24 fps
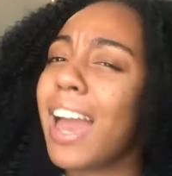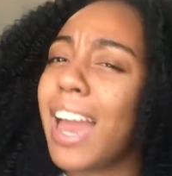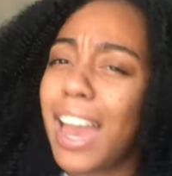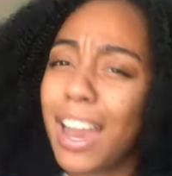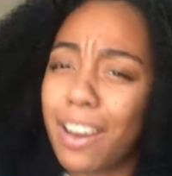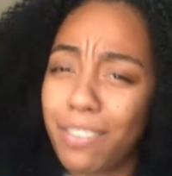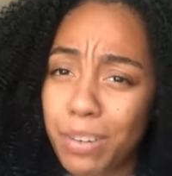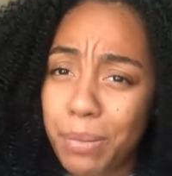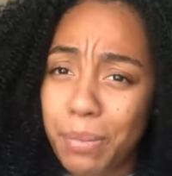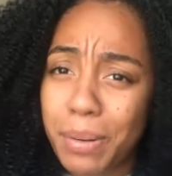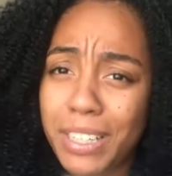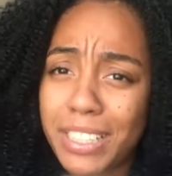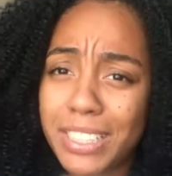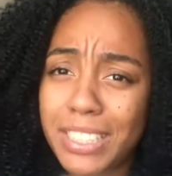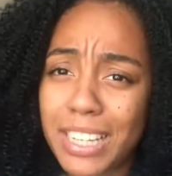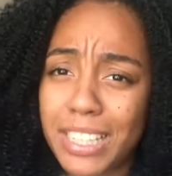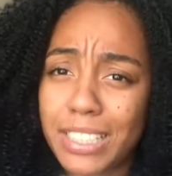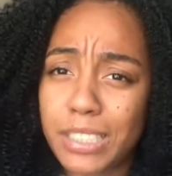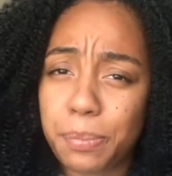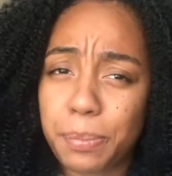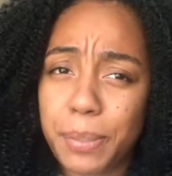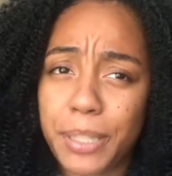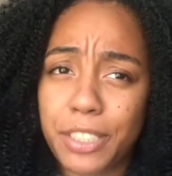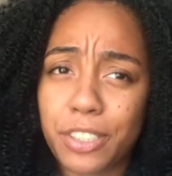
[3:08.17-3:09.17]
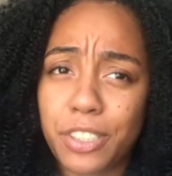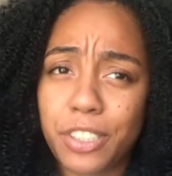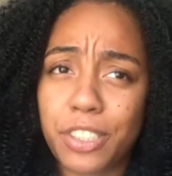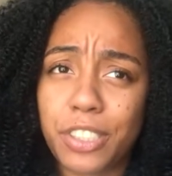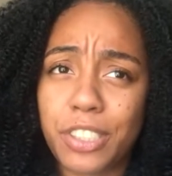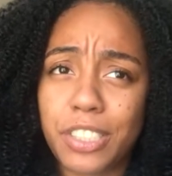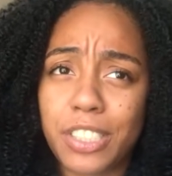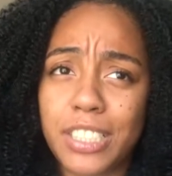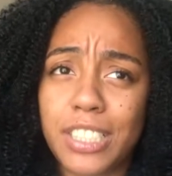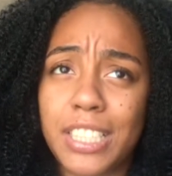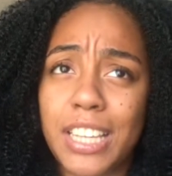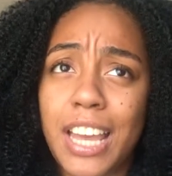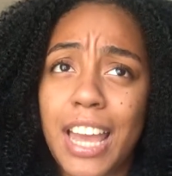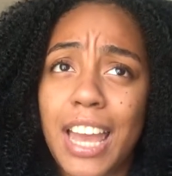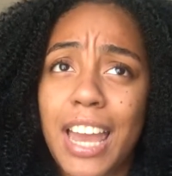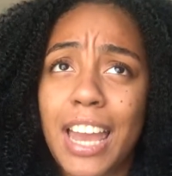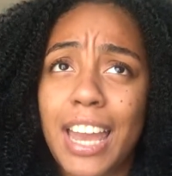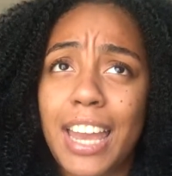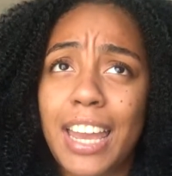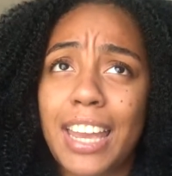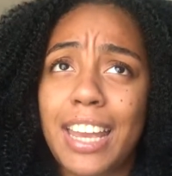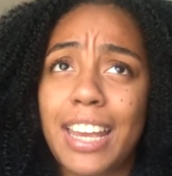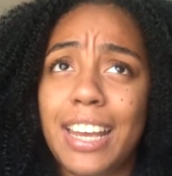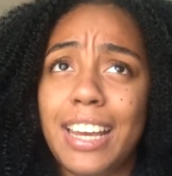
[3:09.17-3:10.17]
everybody takes pictures,
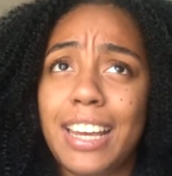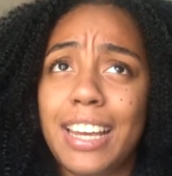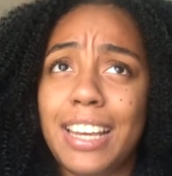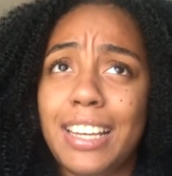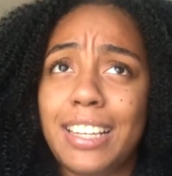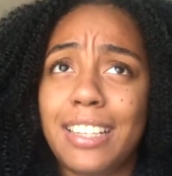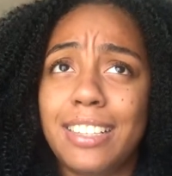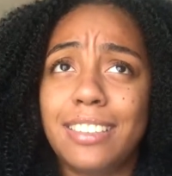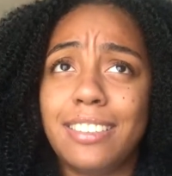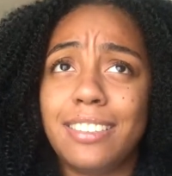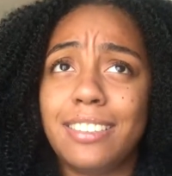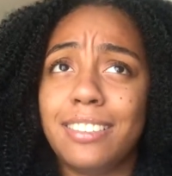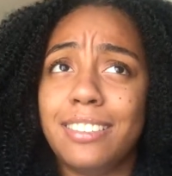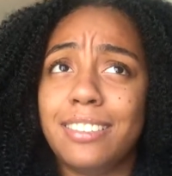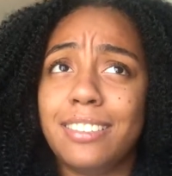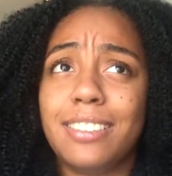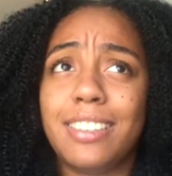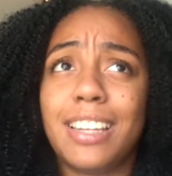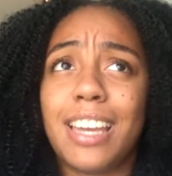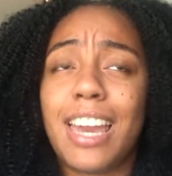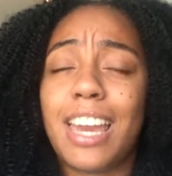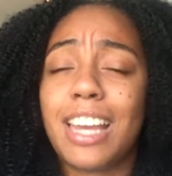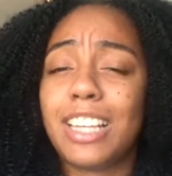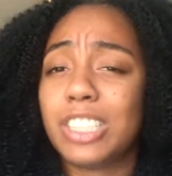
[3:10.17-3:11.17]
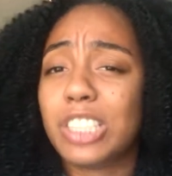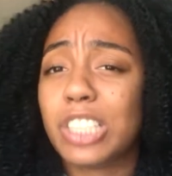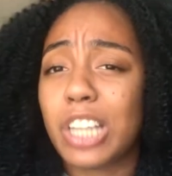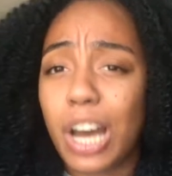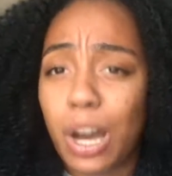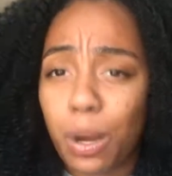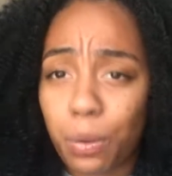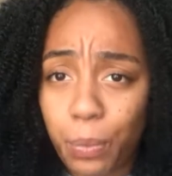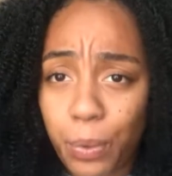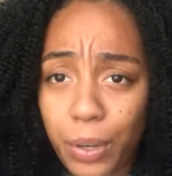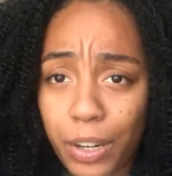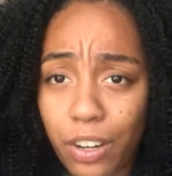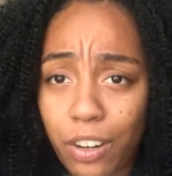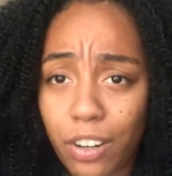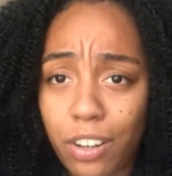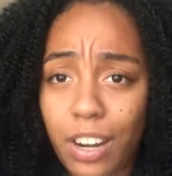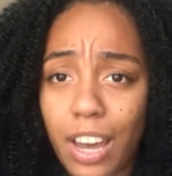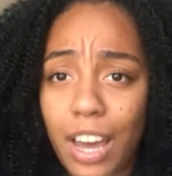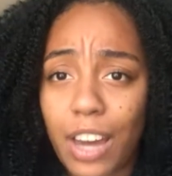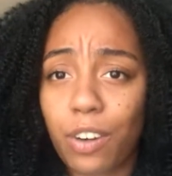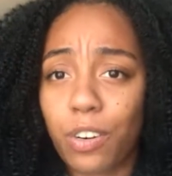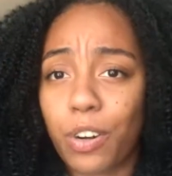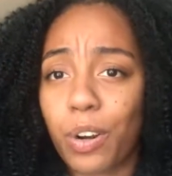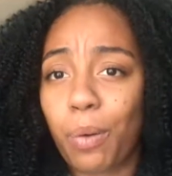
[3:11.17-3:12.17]
and it's not weird.
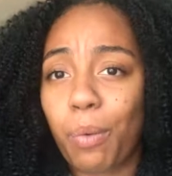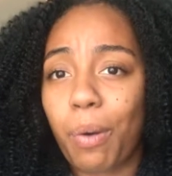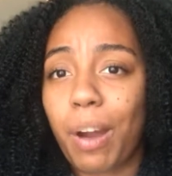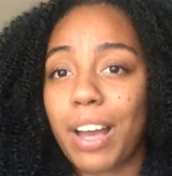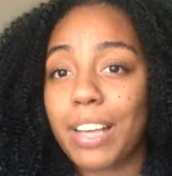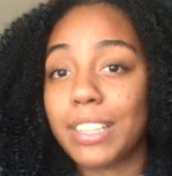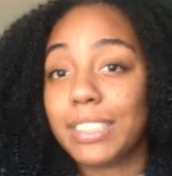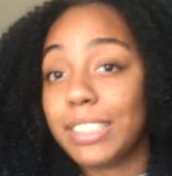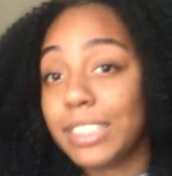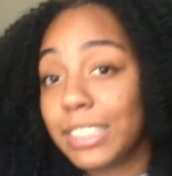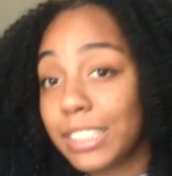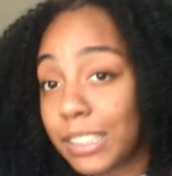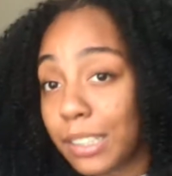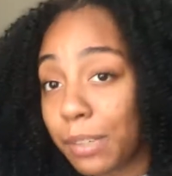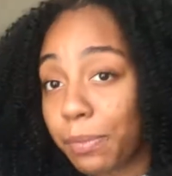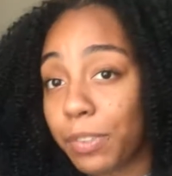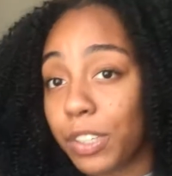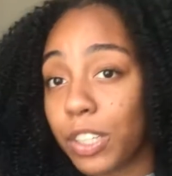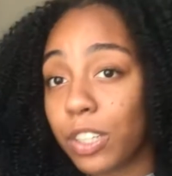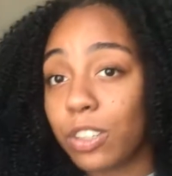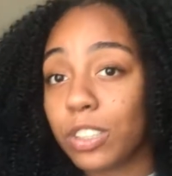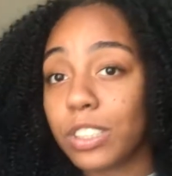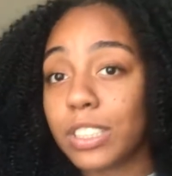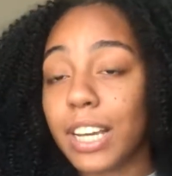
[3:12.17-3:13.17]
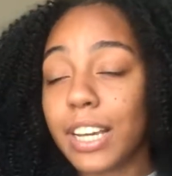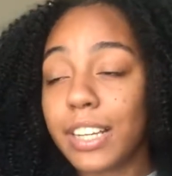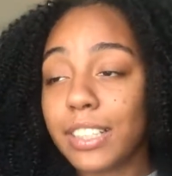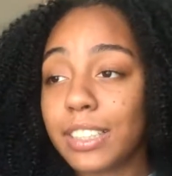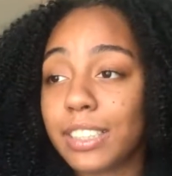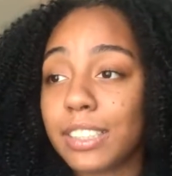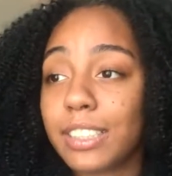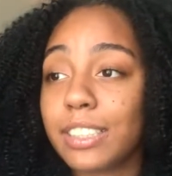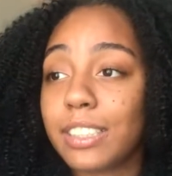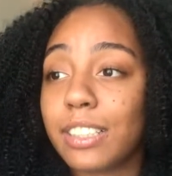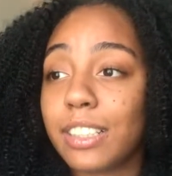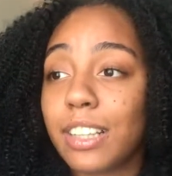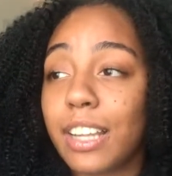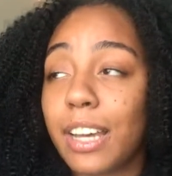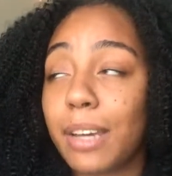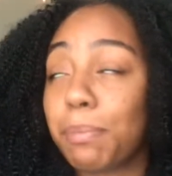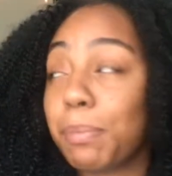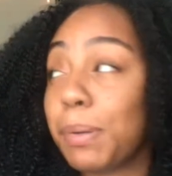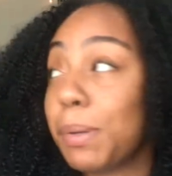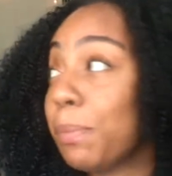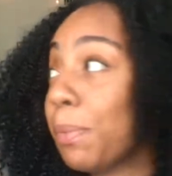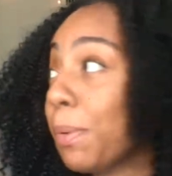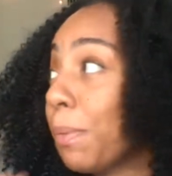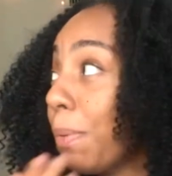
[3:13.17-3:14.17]
I don't know why I see some videos like this and they're like,
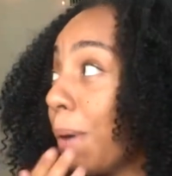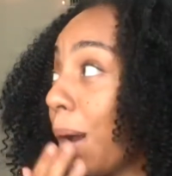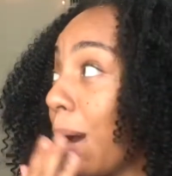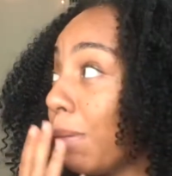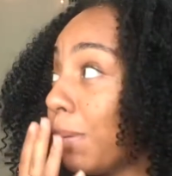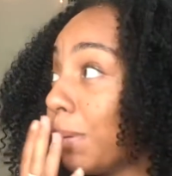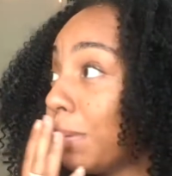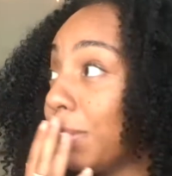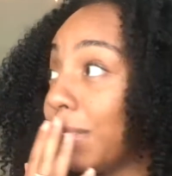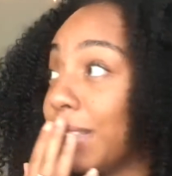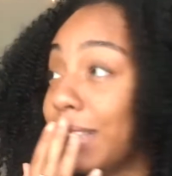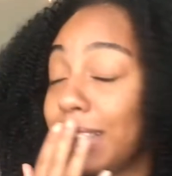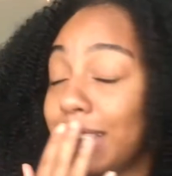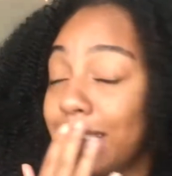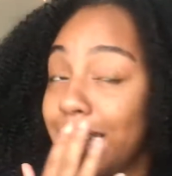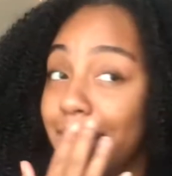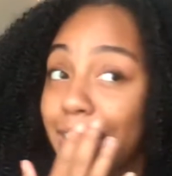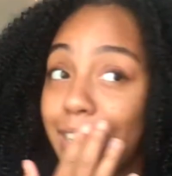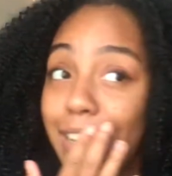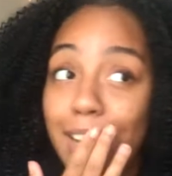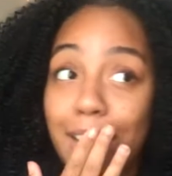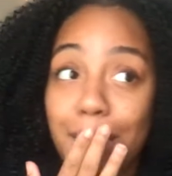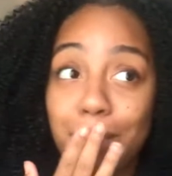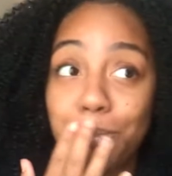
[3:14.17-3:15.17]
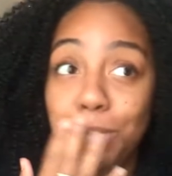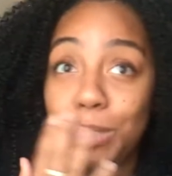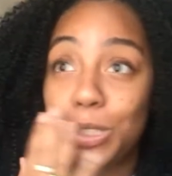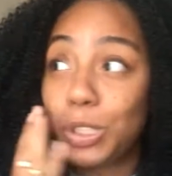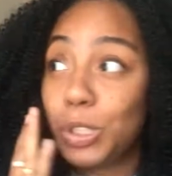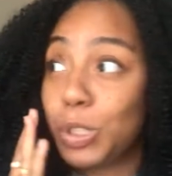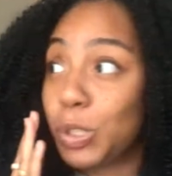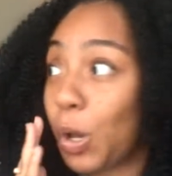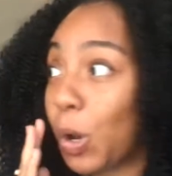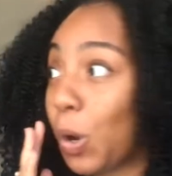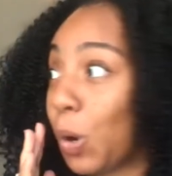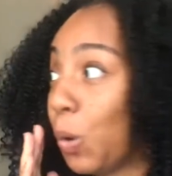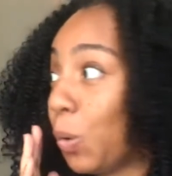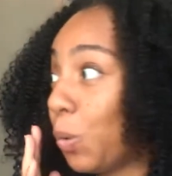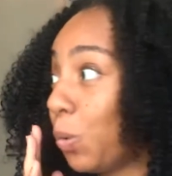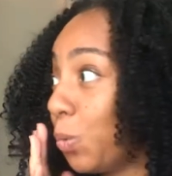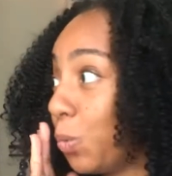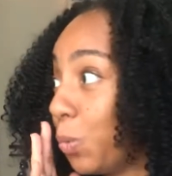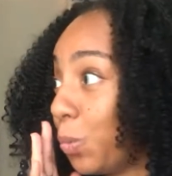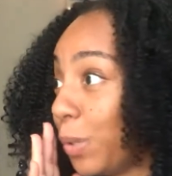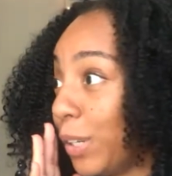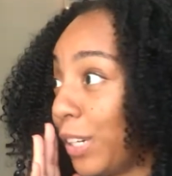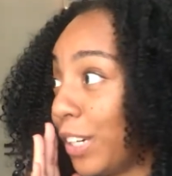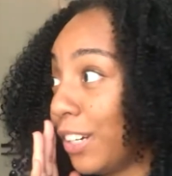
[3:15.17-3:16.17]
people probably think I'm so
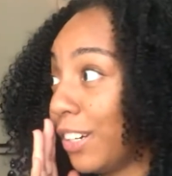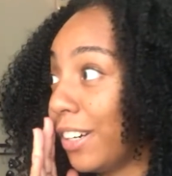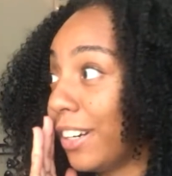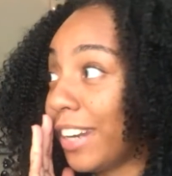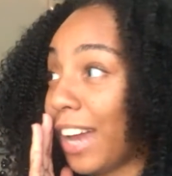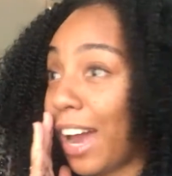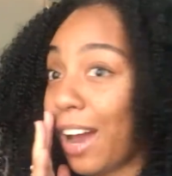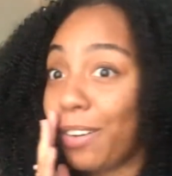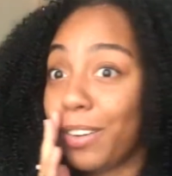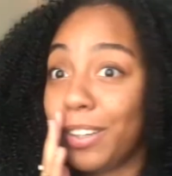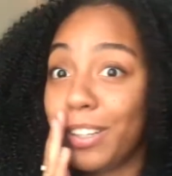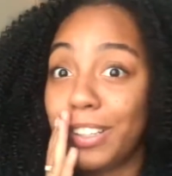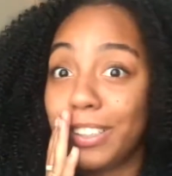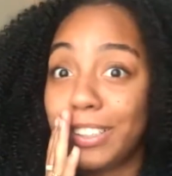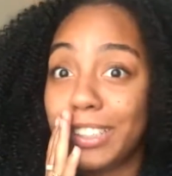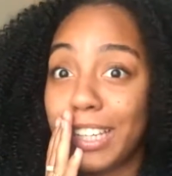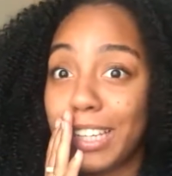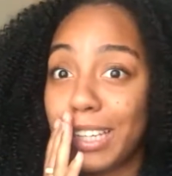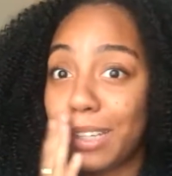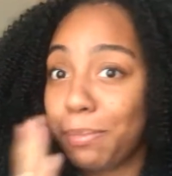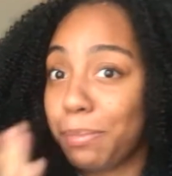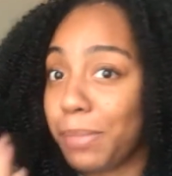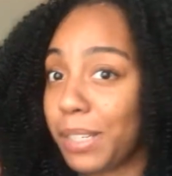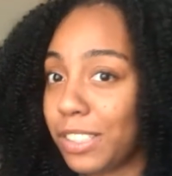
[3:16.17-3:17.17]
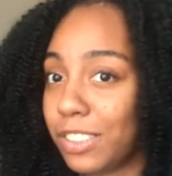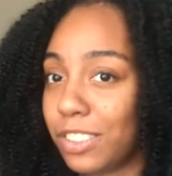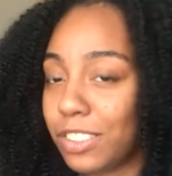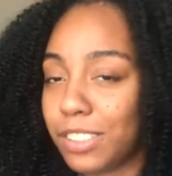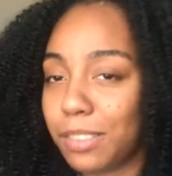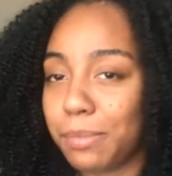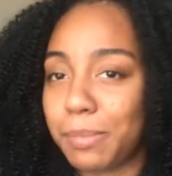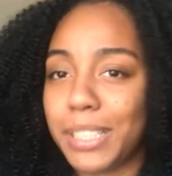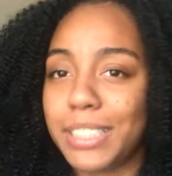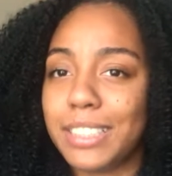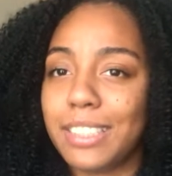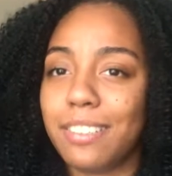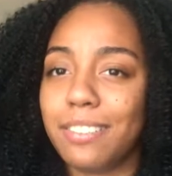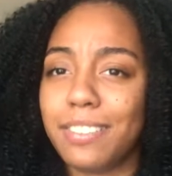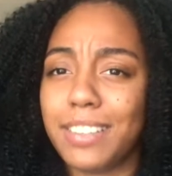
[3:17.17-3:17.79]
weird out here taking pictures of myself.